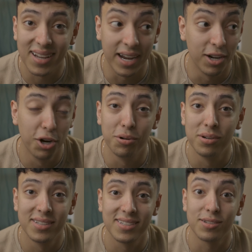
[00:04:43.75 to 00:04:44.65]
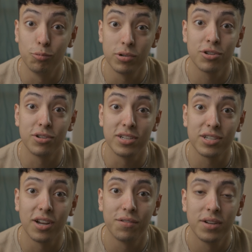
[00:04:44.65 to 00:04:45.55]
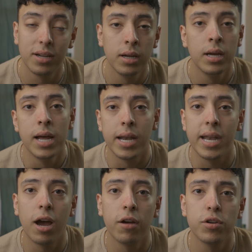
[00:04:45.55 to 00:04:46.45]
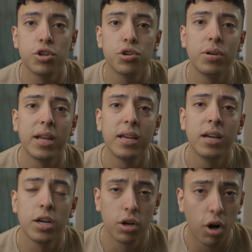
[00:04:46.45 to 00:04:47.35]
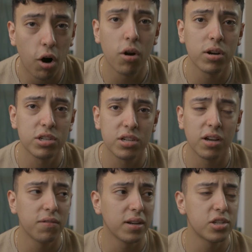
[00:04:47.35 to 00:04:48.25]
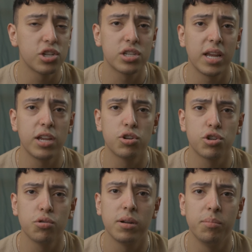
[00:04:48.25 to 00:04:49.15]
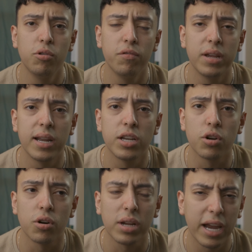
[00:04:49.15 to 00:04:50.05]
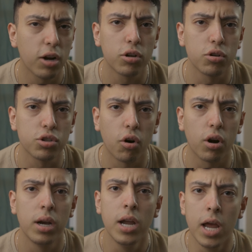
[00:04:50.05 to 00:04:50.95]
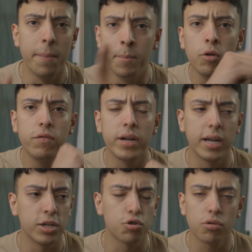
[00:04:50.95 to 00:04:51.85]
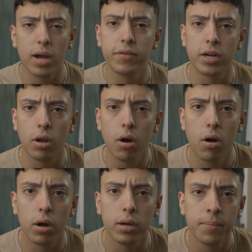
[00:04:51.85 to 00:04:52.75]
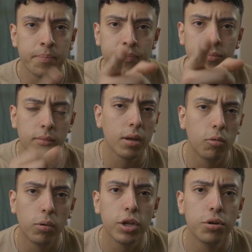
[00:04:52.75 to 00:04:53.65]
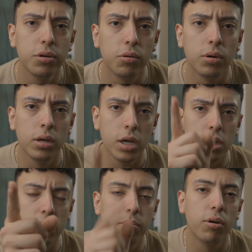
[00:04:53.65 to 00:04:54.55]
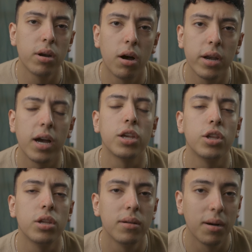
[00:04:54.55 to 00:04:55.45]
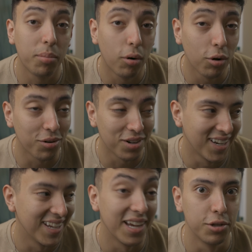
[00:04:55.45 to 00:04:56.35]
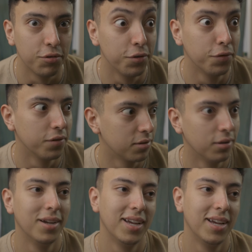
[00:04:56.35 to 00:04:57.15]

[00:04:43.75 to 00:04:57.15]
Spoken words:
I know, some wizardy stuff. Now, if you're shooting car stuff, let's just say you're shooting a movie and your characters are moving and driving along, what do? You put on a polarizer, UV filter.